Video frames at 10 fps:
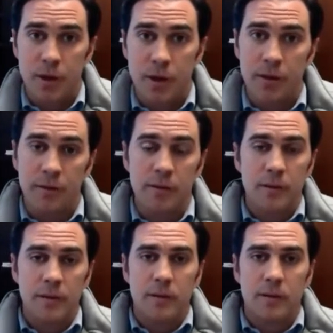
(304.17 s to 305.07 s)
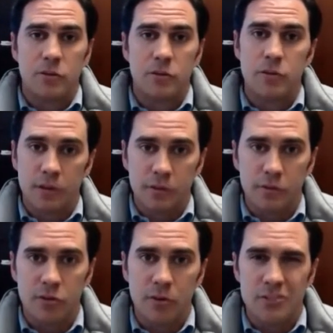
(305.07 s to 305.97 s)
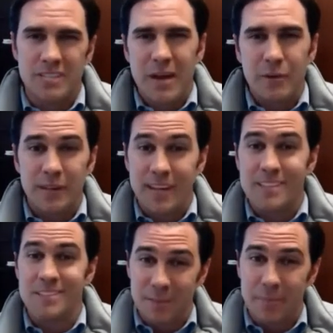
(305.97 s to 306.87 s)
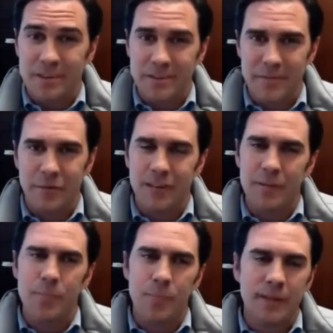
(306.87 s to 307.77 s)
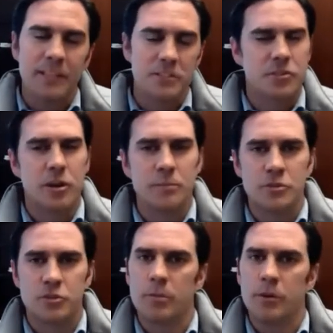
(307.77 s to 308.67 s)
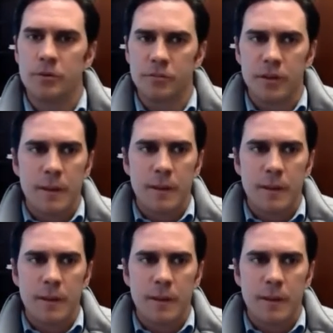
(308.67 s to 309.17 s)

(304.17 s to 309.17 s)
product to the consumers. Nowadays, it's a little bit differently, but let's just call them distributors.